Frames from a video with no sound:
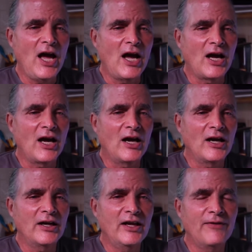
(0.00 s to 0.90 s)

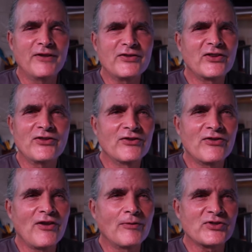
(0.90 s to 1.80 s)
Uh, if this isn't
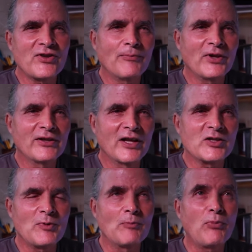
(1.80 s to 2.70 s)
th something
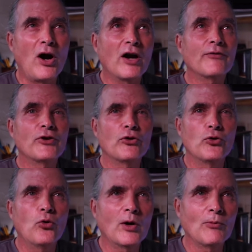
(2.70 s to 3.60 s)
that's been part of your
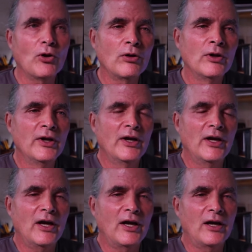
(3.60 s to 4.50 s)
normal
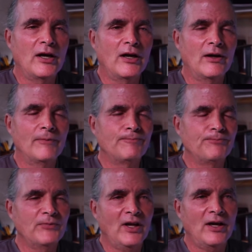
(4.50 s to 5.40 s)
um,
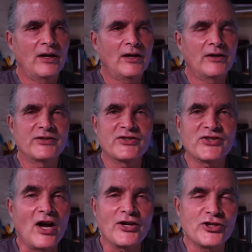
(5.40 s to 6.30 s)
uh,
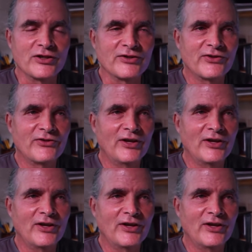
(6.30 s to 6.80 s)
discussions,